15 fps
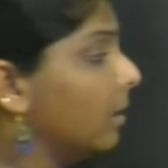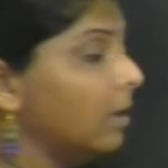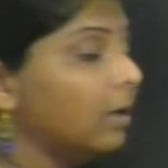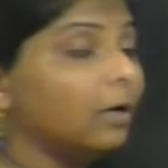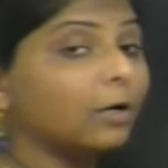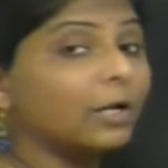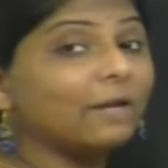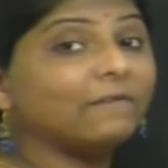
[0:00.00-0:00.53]

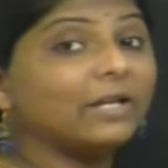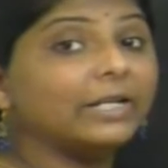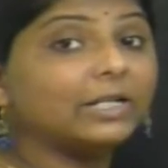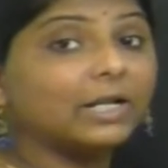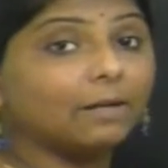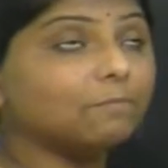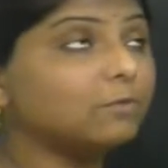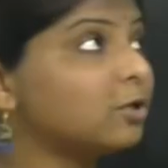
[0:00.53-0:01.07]
Okay, when
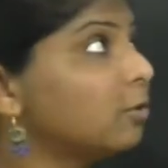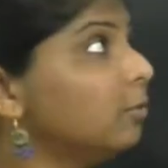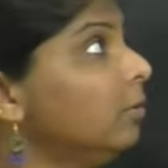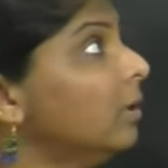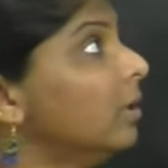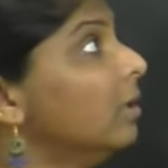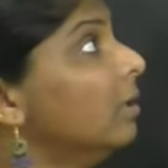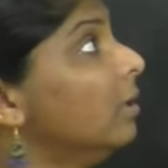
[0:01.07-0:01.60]
it comes
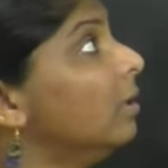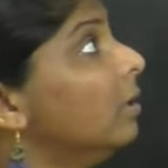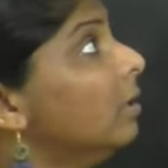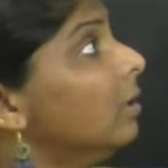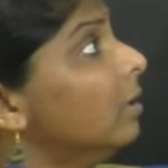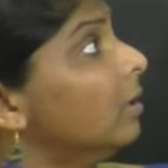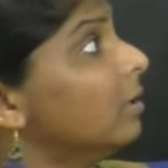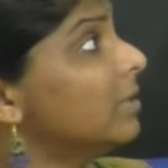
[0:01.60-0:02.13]
to
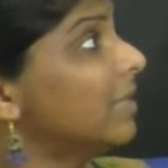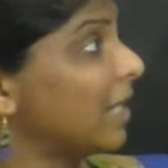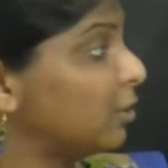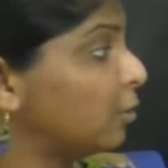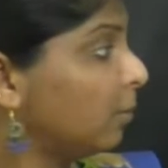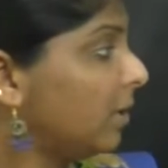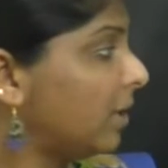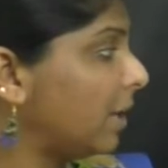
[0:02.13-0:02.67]

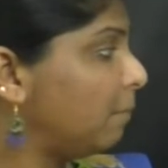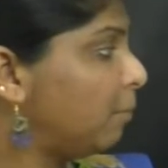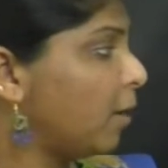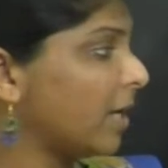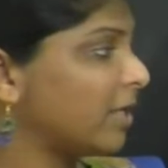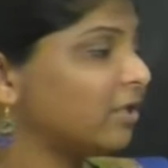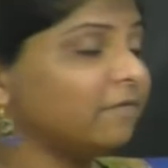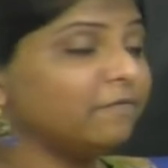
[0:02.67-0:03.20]
sexual
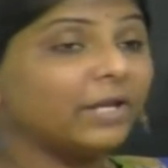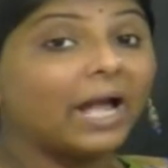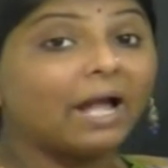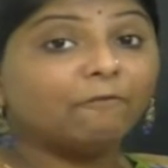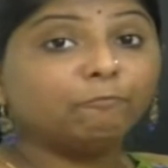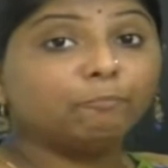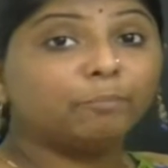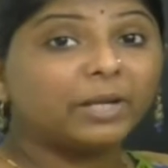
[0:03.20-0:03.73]
reproduction, we
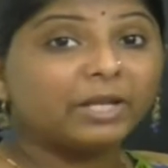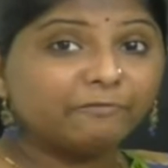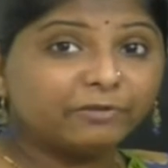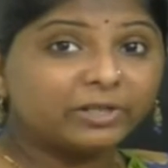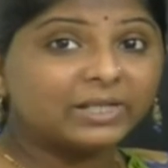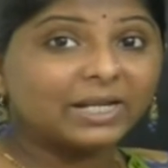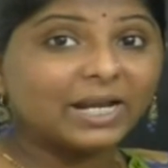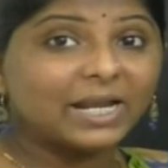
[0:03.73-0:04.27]
have
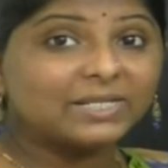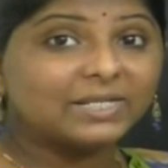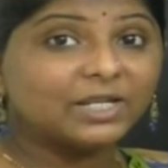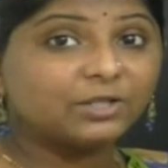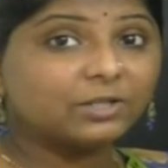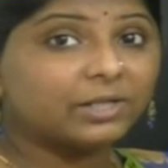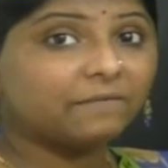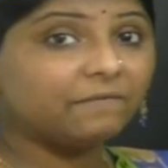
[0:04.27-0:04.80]

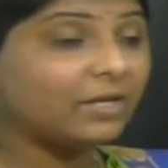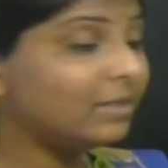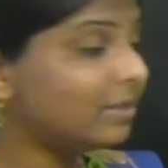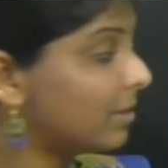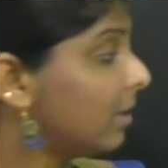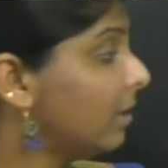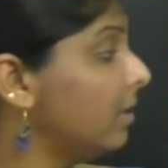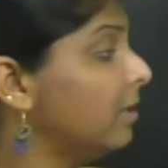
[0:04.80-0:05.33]
pre-fertilization
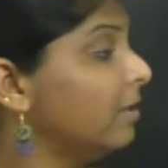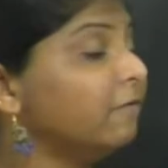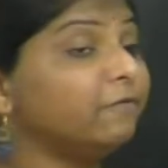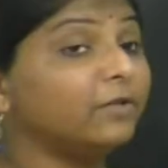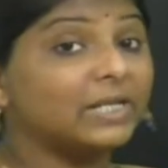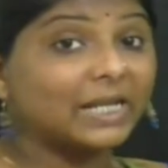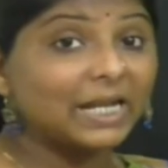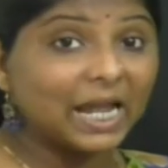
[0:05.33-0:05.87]
events,
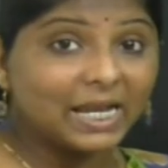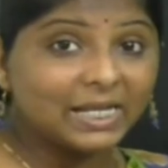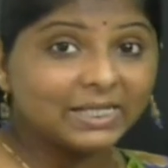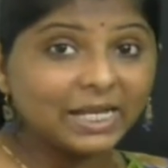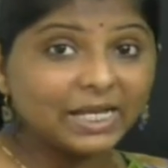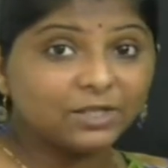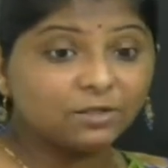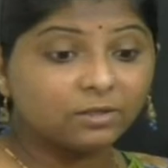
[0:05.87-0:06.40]

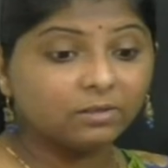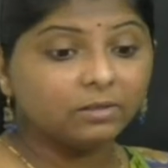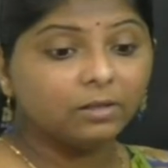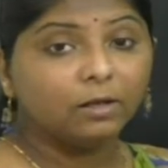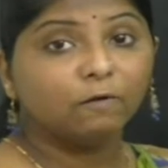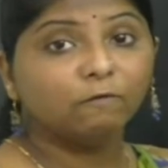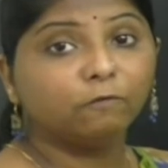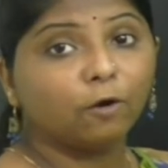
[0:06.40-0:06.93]
fertilization,
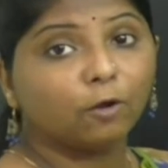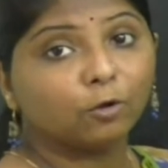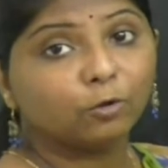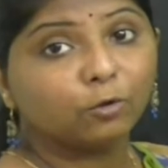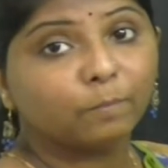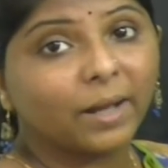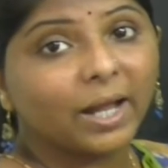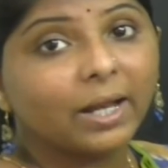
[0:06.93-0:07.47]

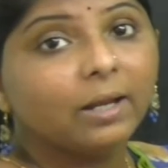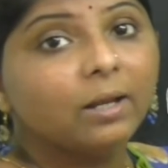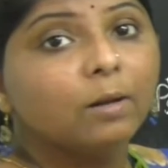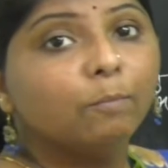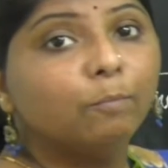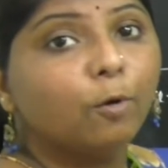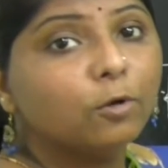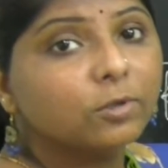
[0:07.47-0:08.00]
followed by
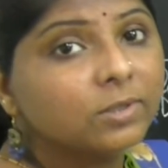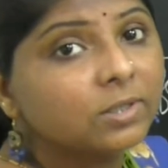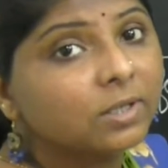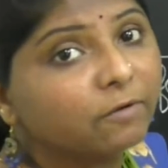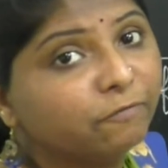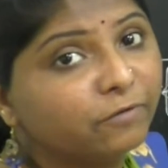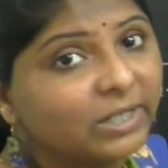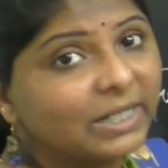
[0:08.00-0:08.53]

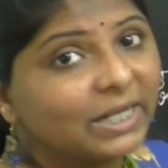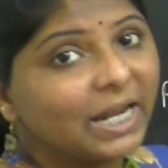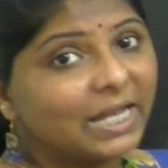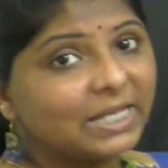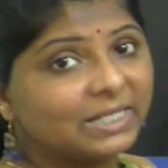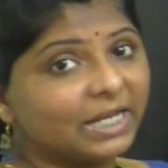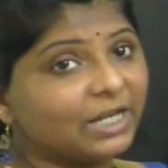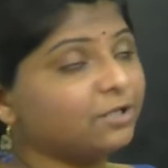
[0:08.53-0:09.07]

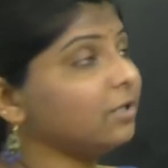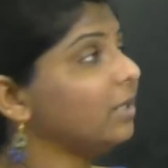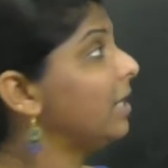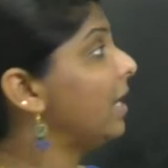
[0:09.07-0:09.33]
post-fertilization